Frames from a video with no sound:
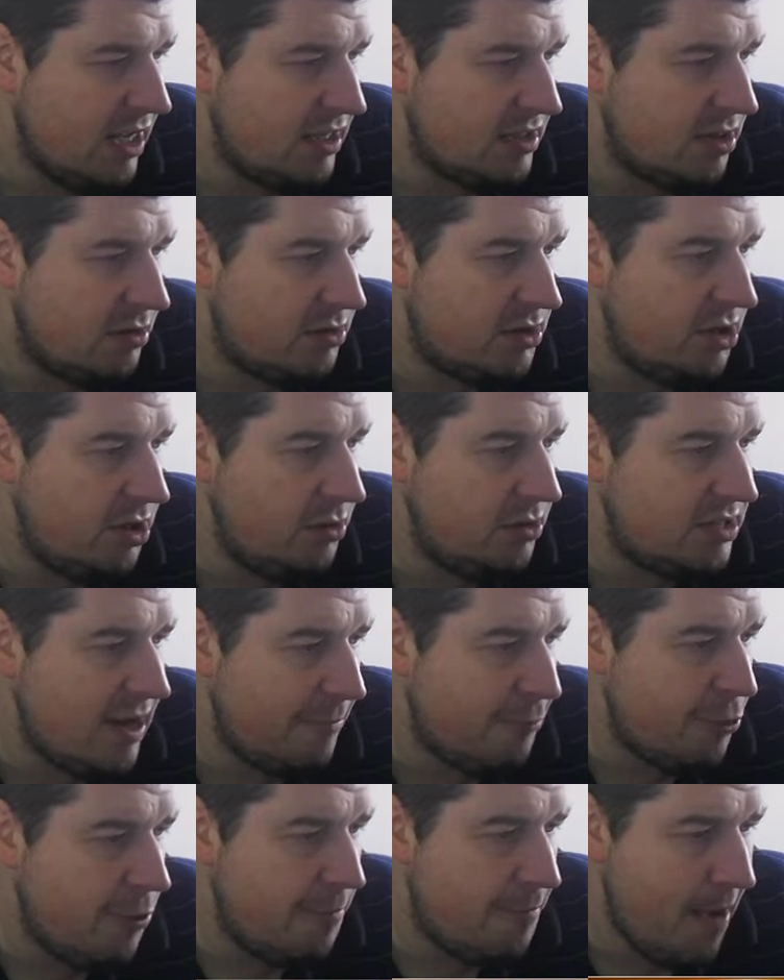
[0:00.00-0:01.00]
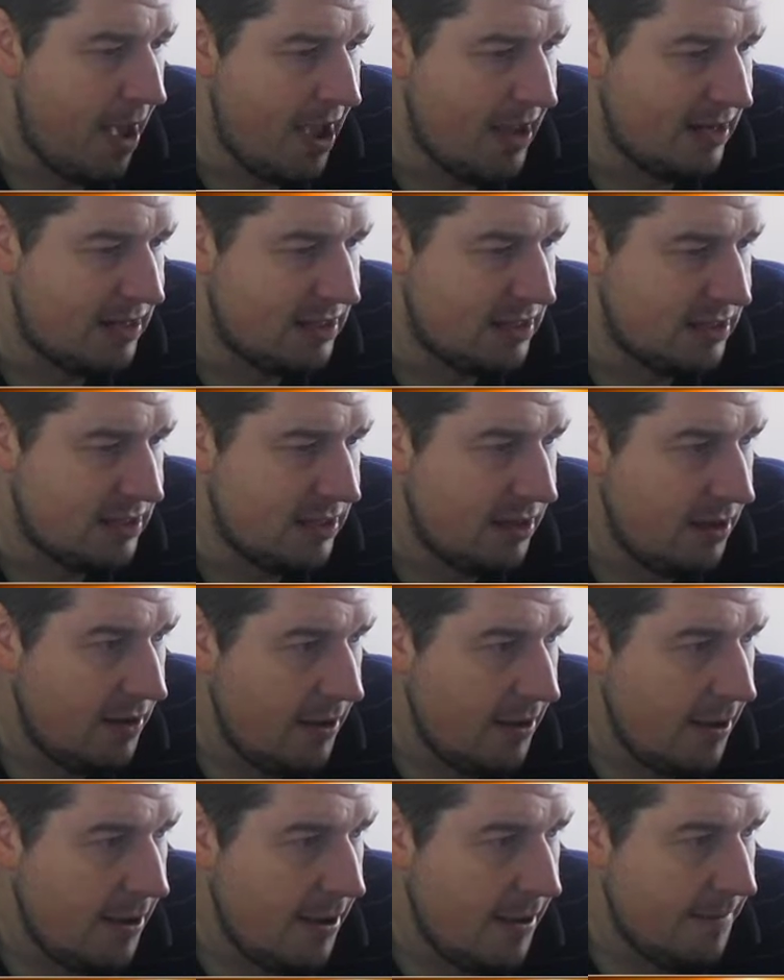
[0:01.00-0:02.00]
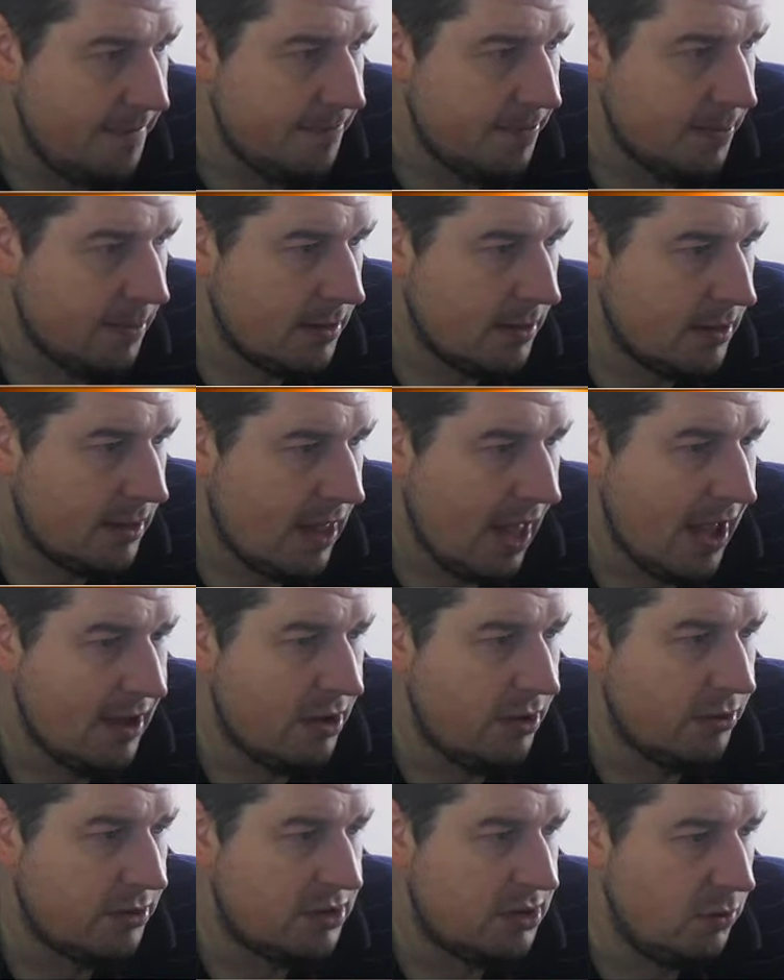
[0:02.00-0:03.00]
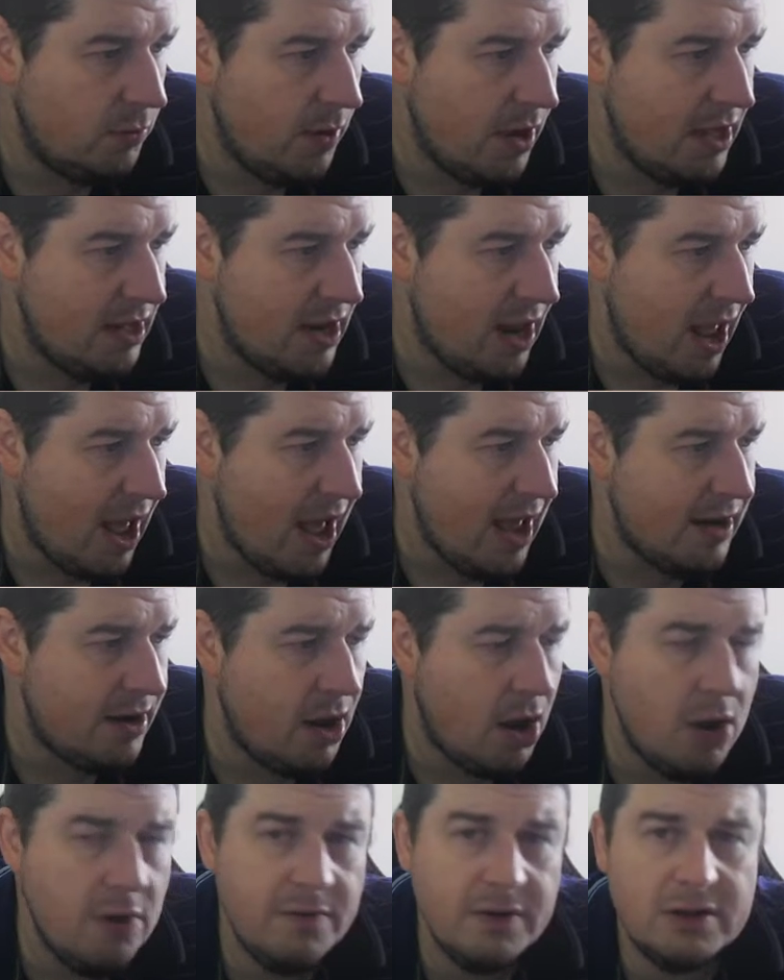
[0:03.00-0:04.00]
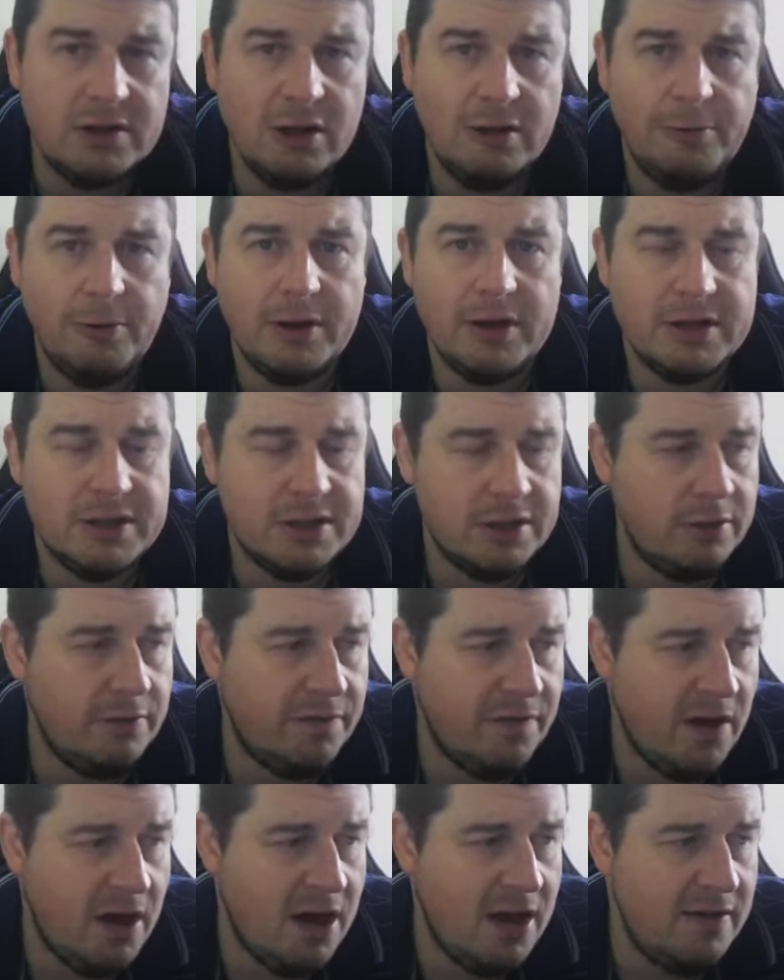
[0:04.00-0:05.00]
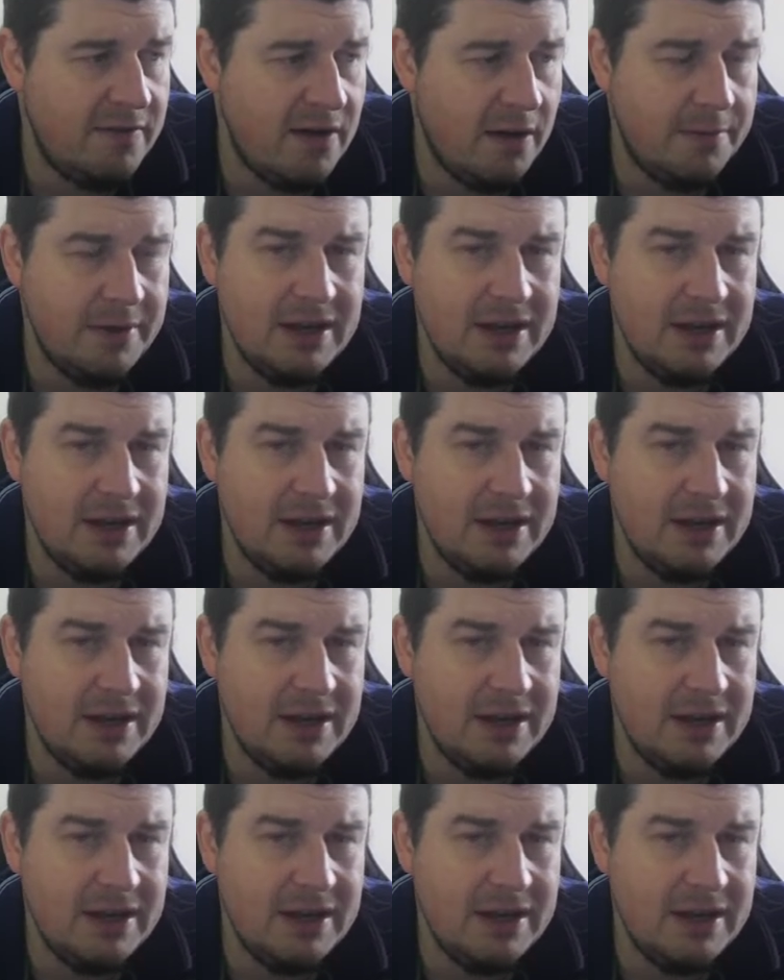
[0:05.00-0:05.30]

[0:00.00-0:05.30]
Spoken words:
So 2 separate bets. Guingamp to win and over 2.25.